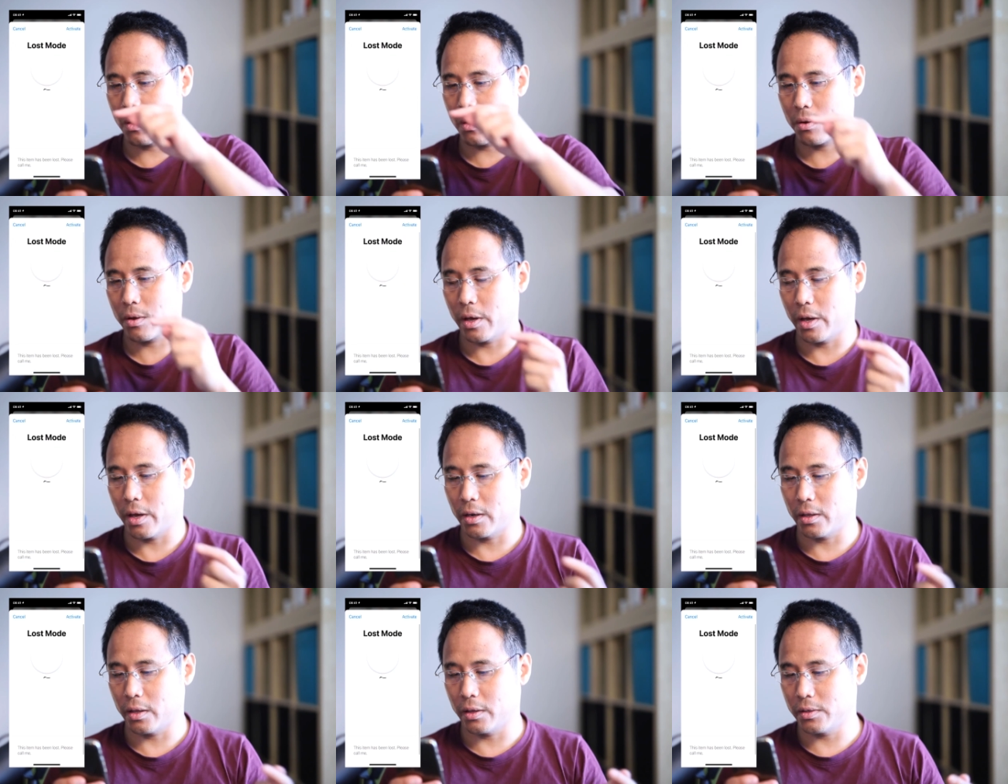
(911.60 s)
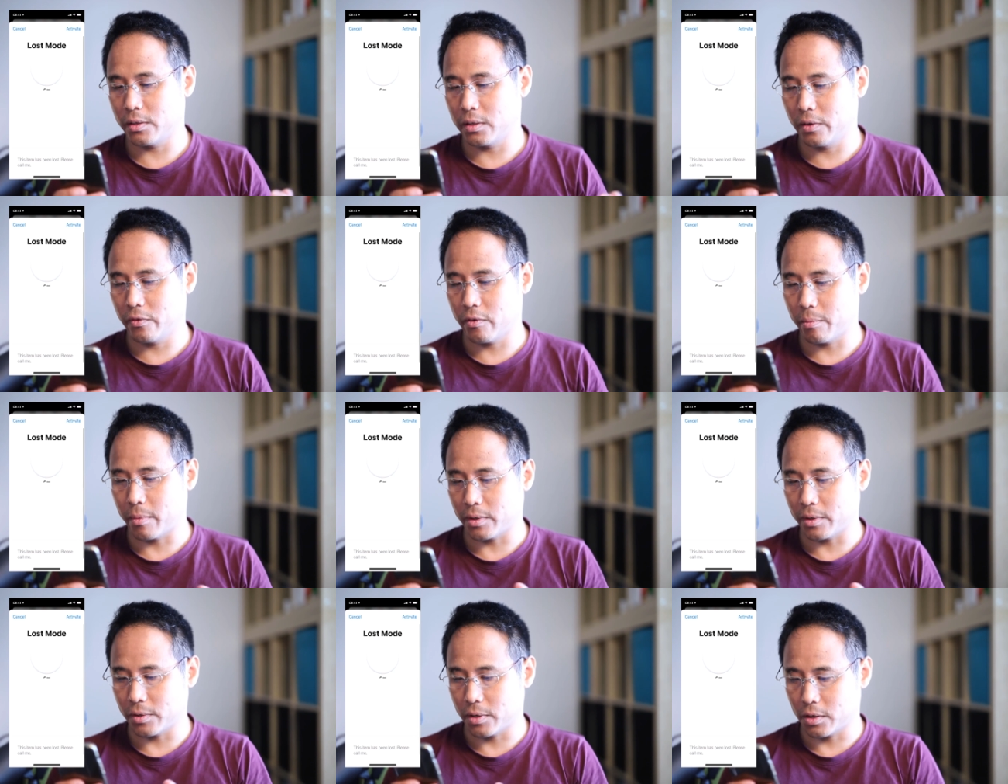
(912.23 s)
Okay, and let's leave a
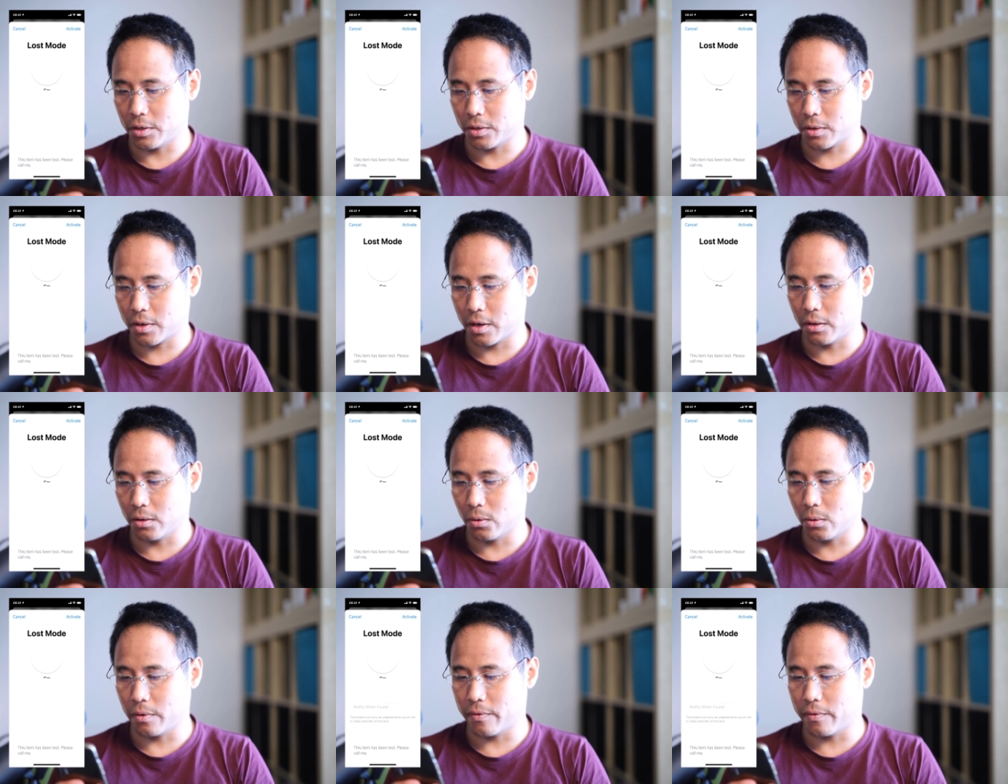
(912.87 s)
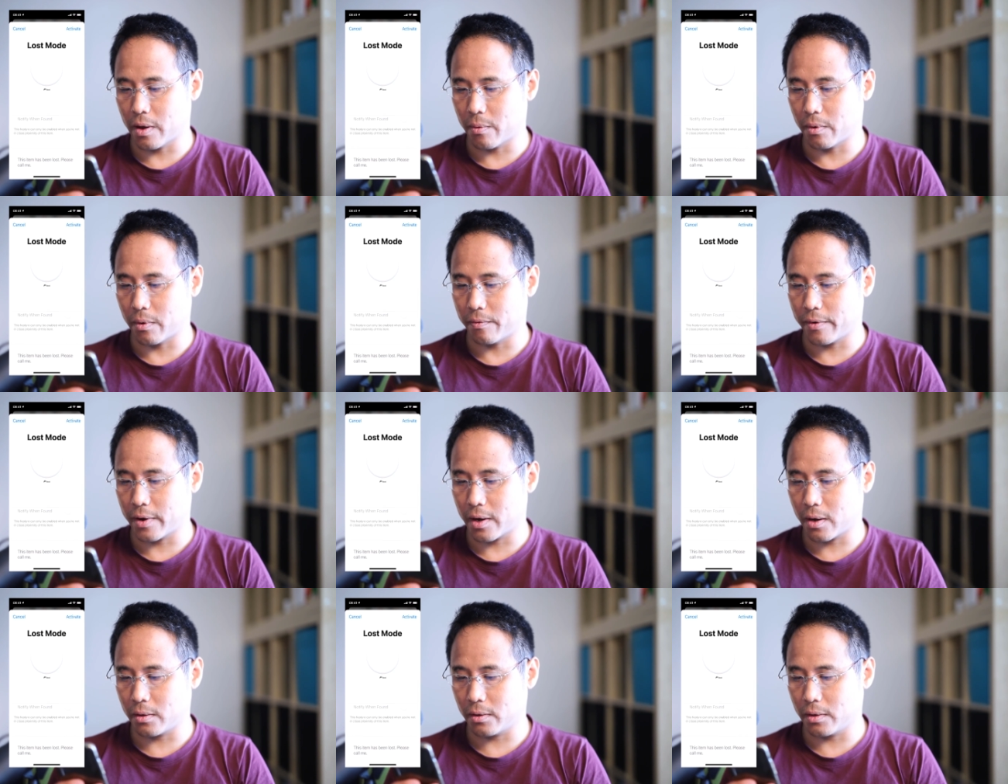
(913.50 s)
message. Okay, notify when
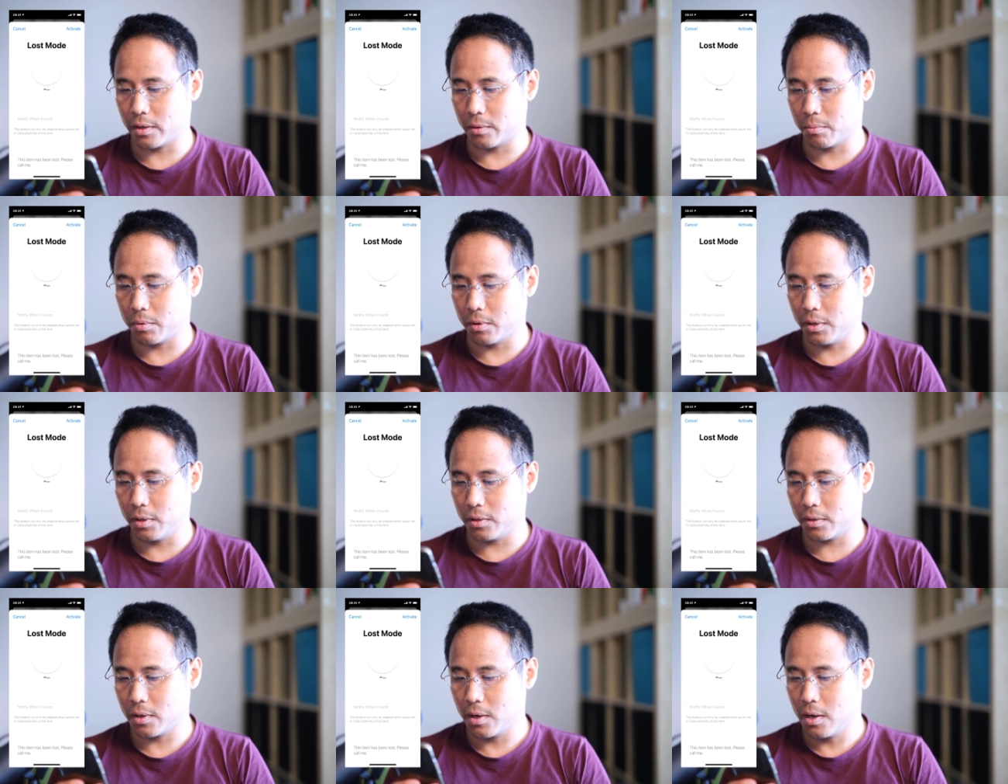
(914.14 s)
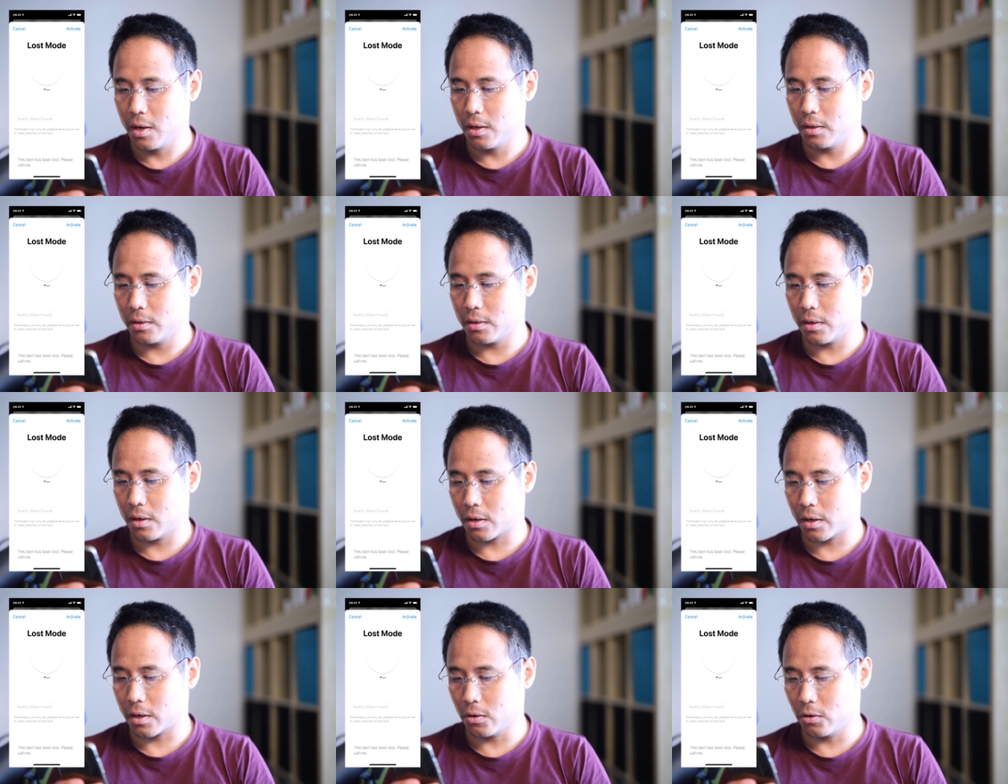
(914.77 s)
found. Yes, please.
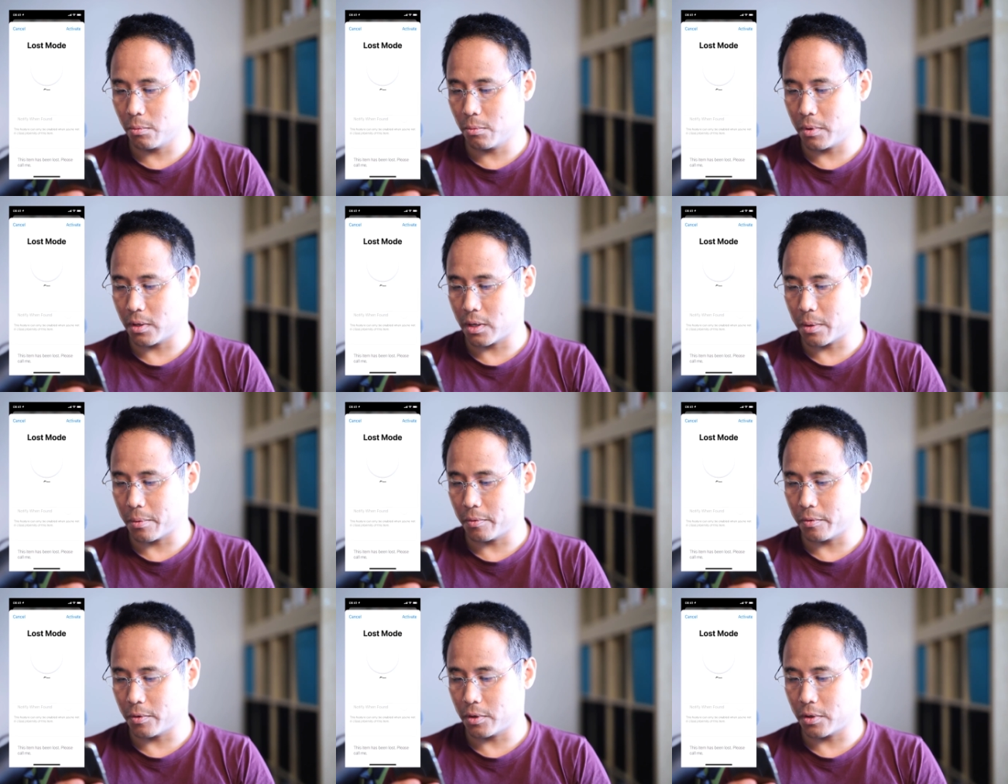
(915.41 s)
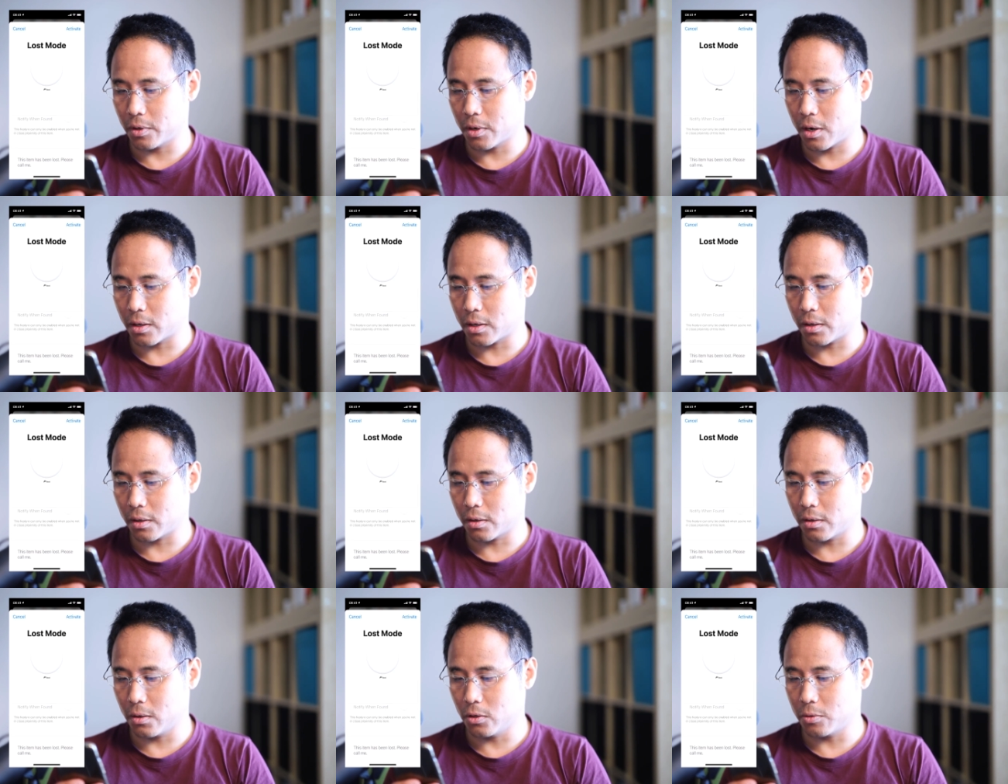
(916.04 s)
Can only be enabled when not
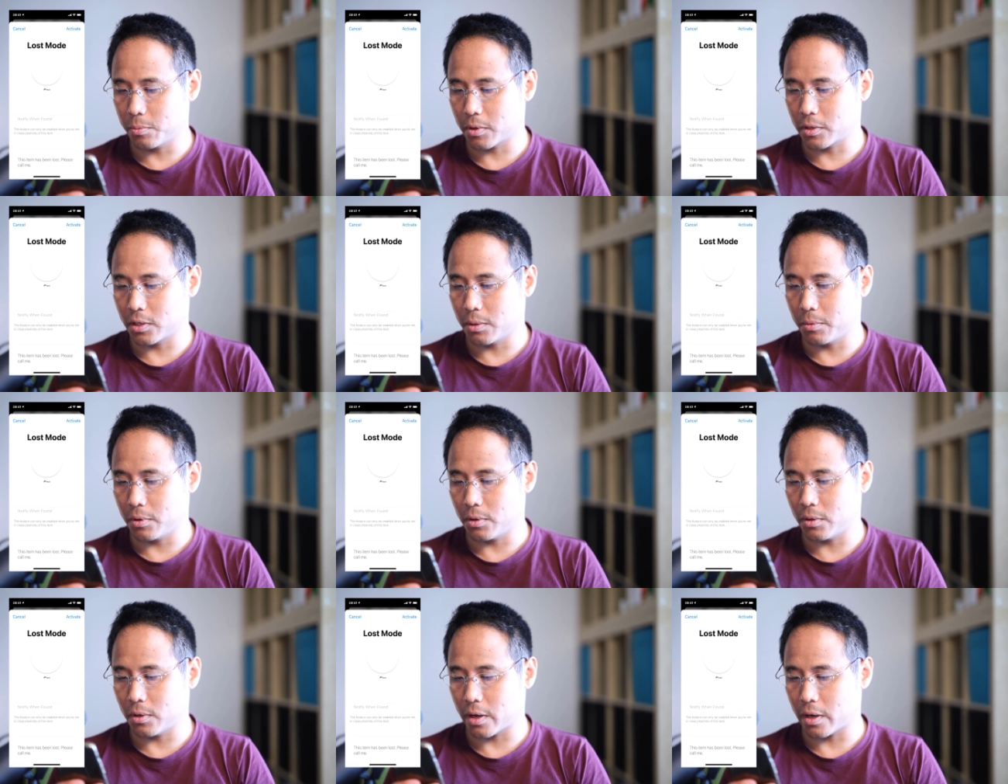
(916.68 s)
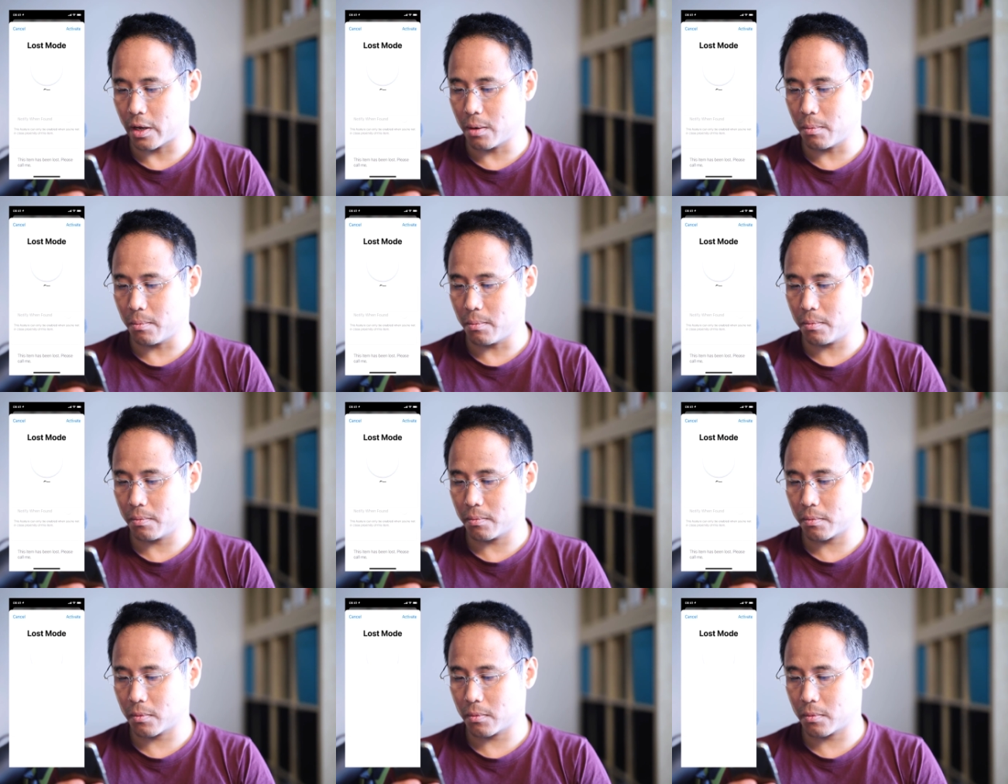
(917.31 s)
in close proximity to the item.